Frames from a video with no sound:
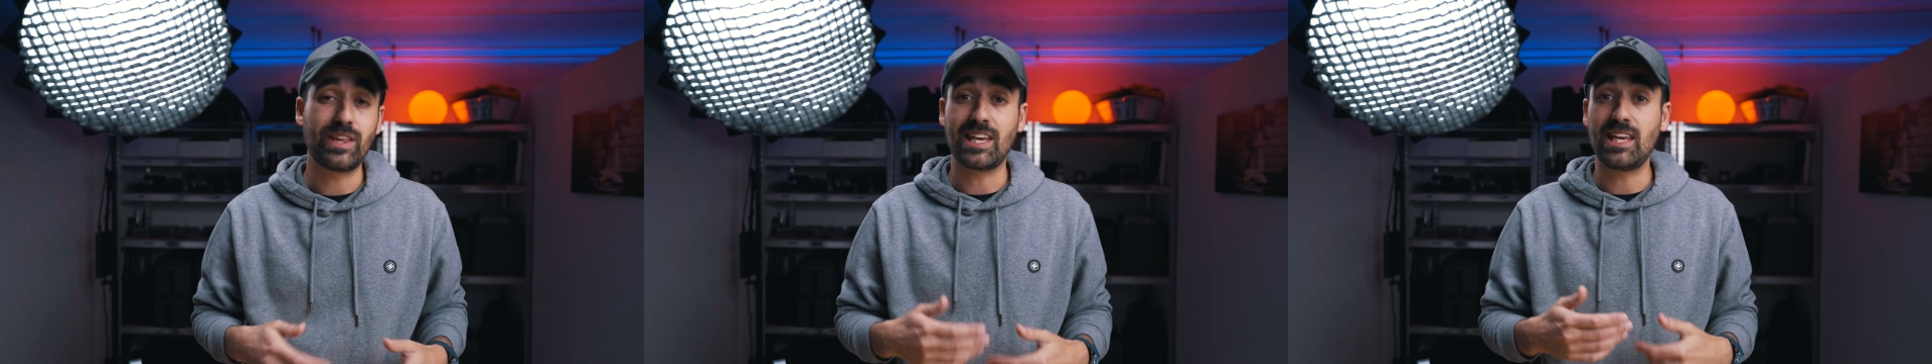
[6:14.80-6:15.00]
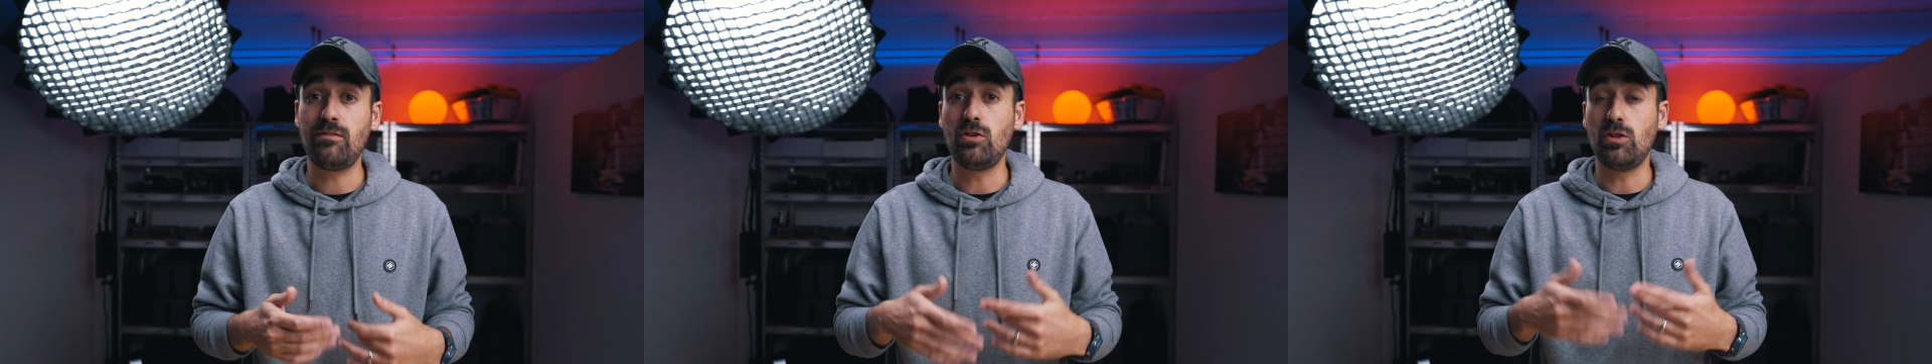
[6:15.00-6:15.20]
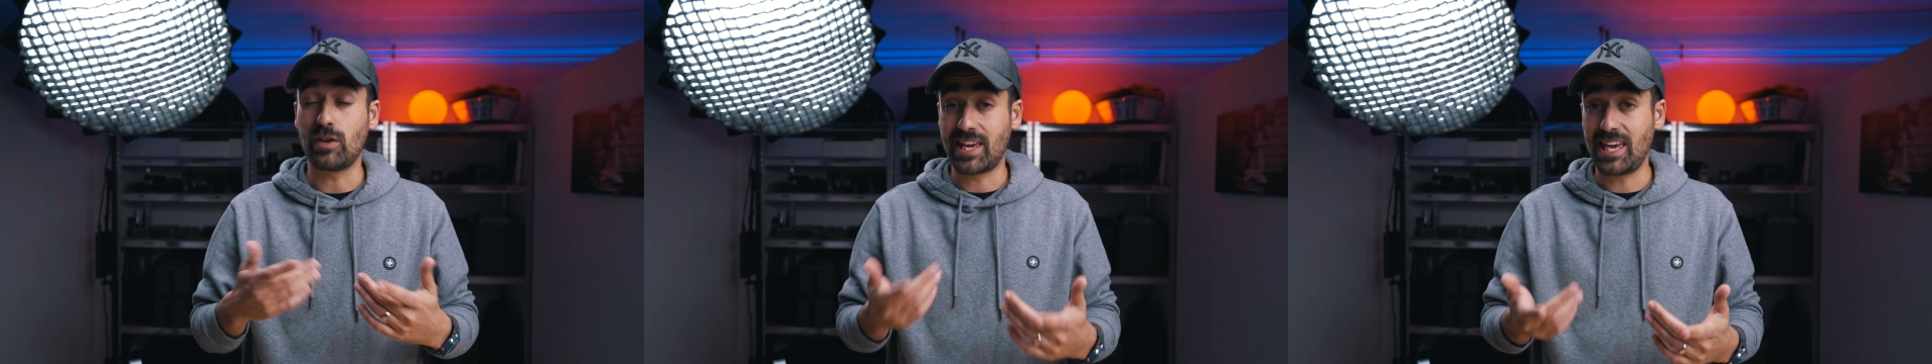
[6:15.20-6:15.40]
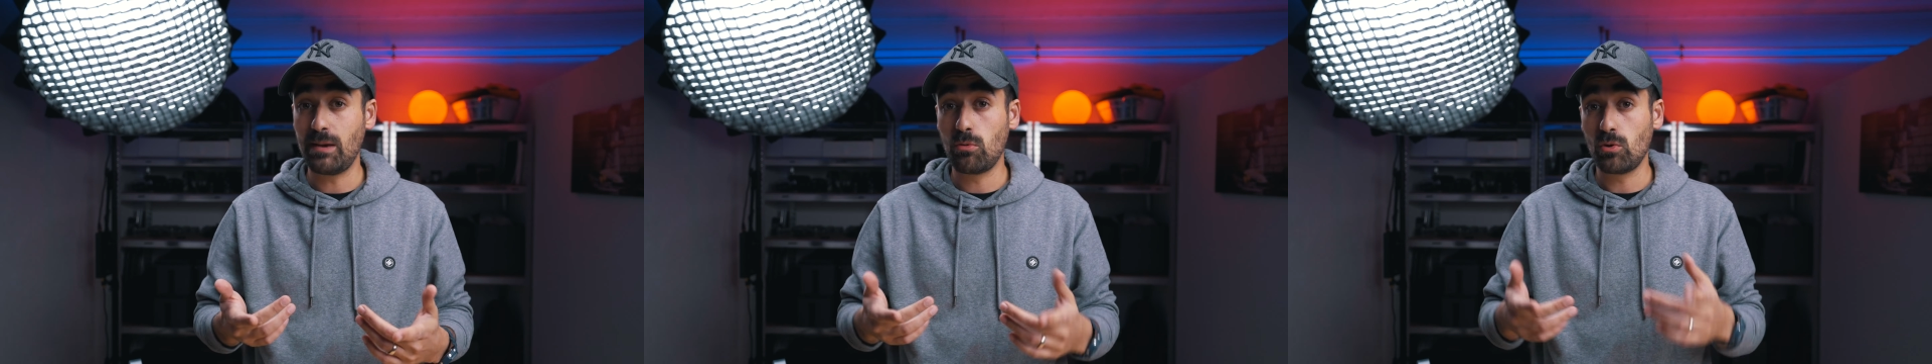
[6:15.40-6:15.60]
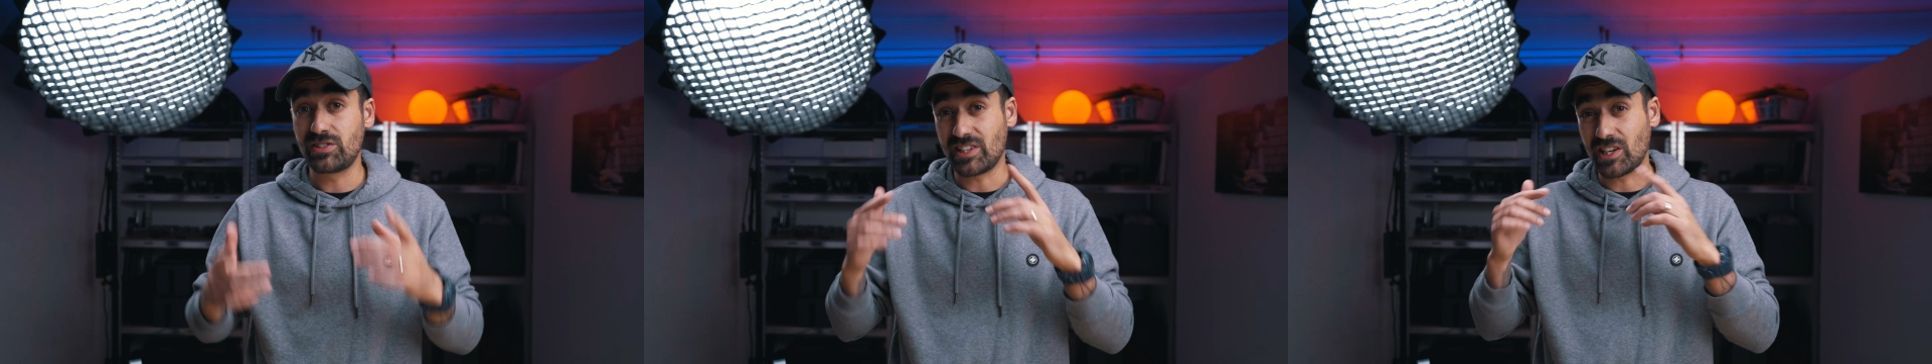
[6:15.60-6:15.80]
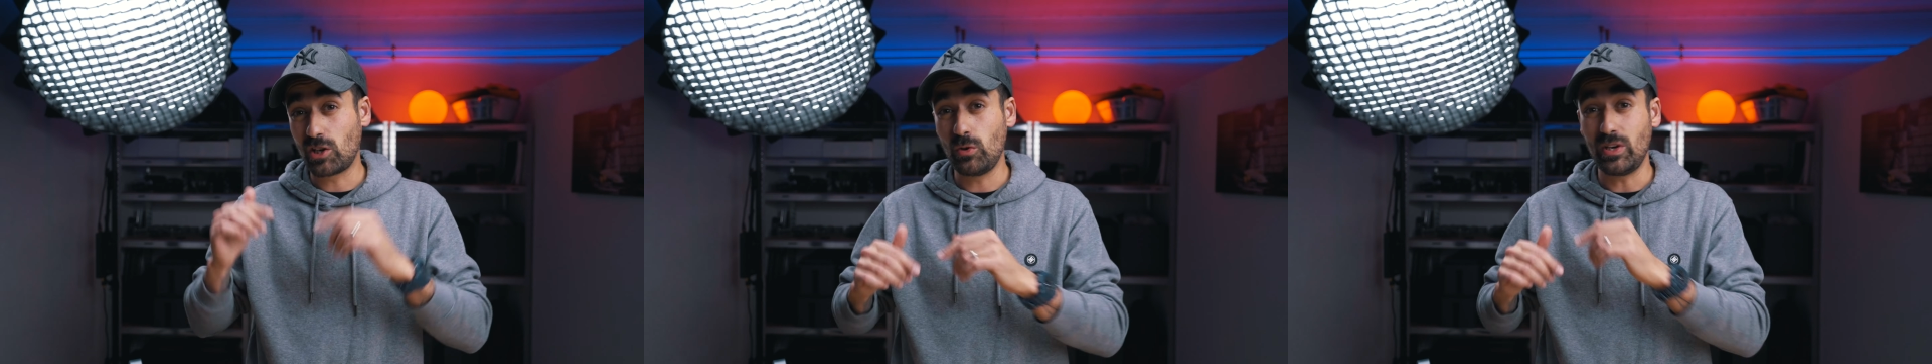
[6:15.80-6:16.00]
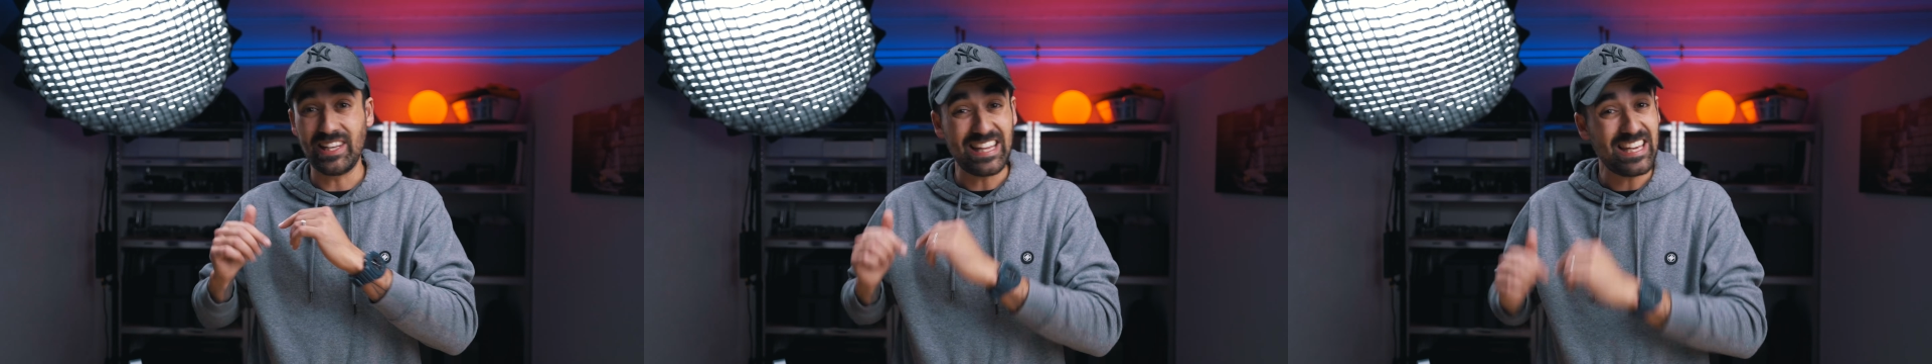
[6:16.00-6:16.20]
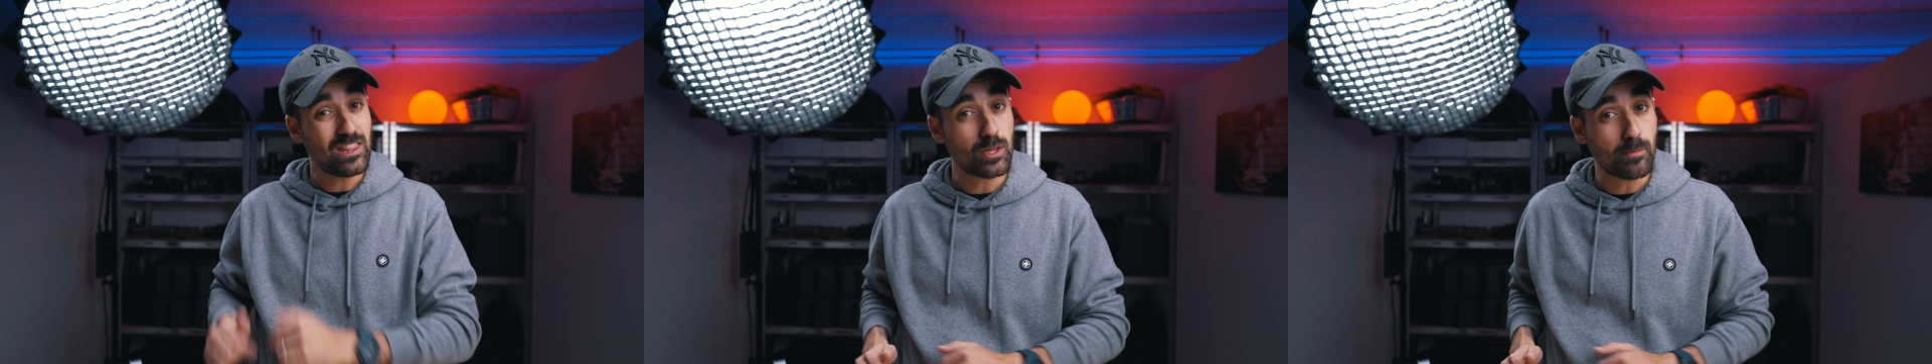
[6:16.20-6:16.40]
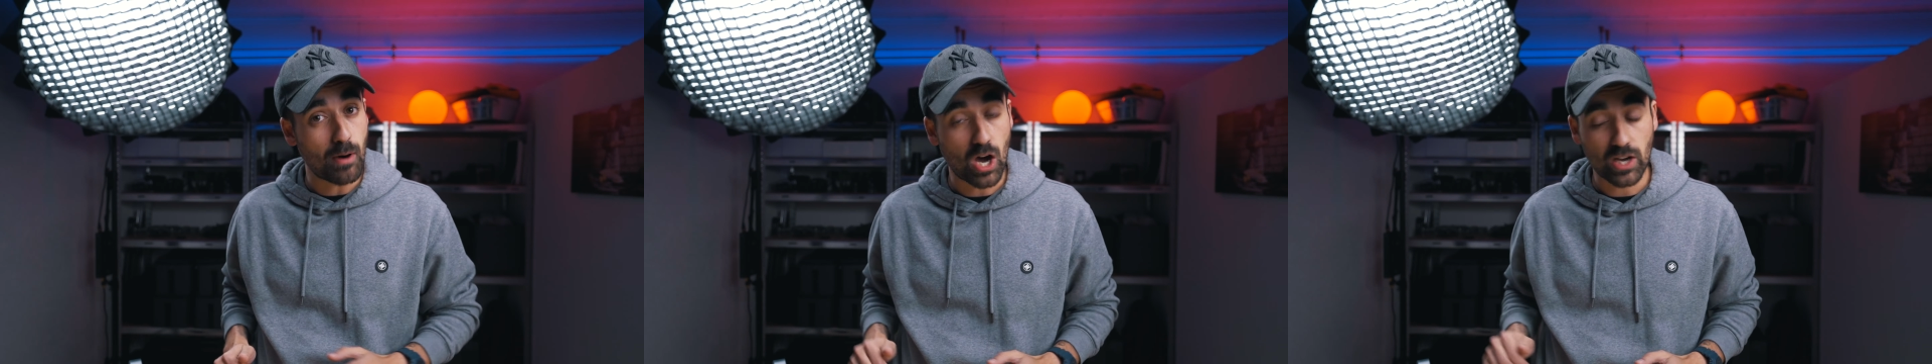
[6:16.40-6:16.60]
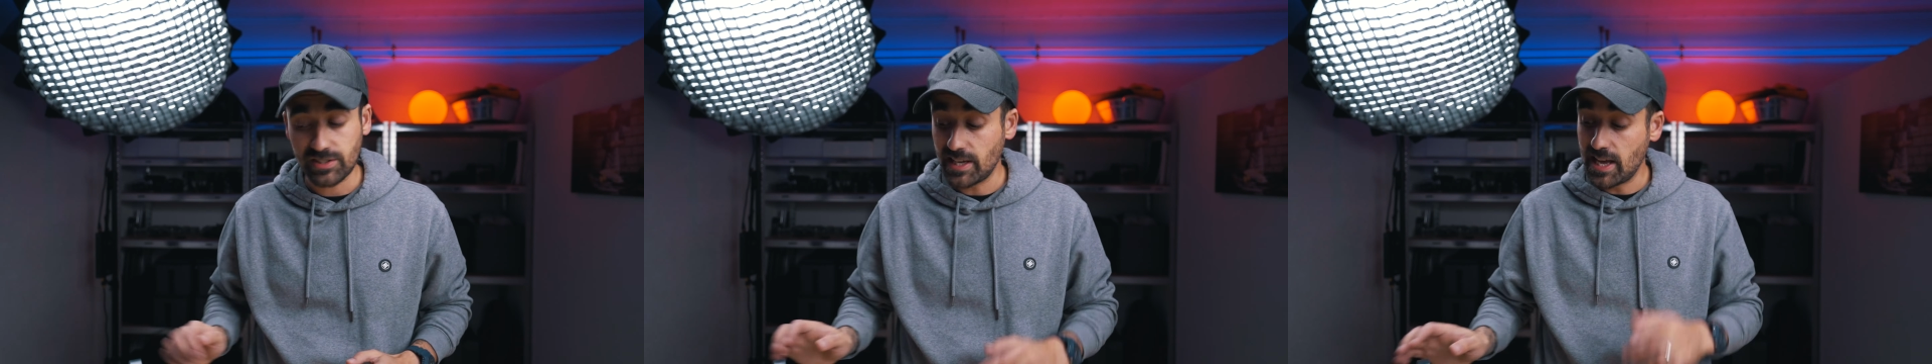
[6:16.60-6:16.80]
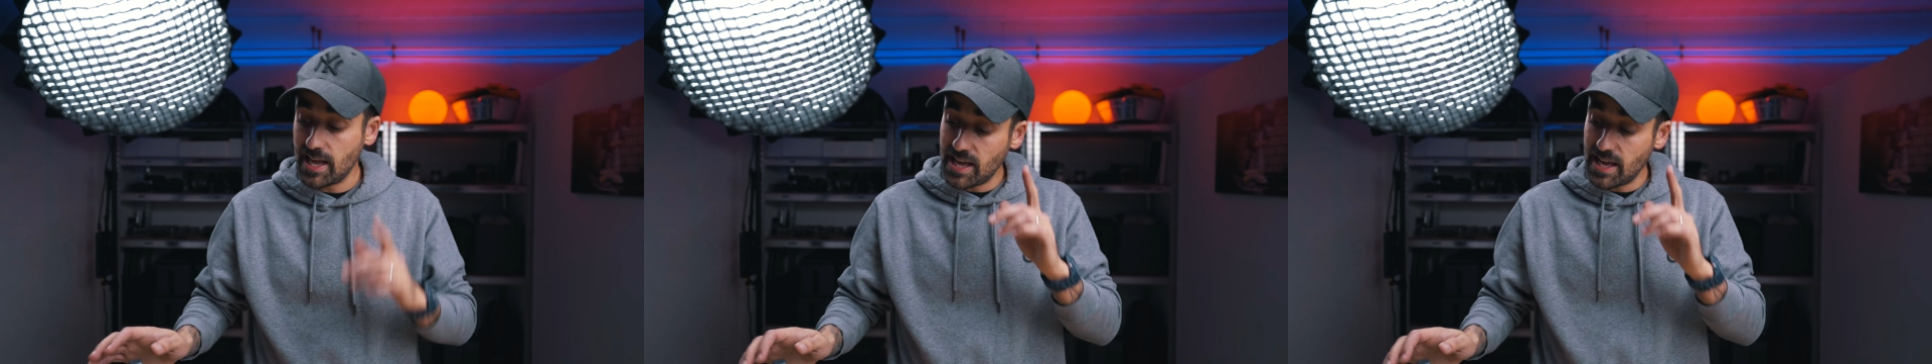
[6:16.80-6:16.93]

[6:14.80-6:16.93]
give you the cable, it's included in the box.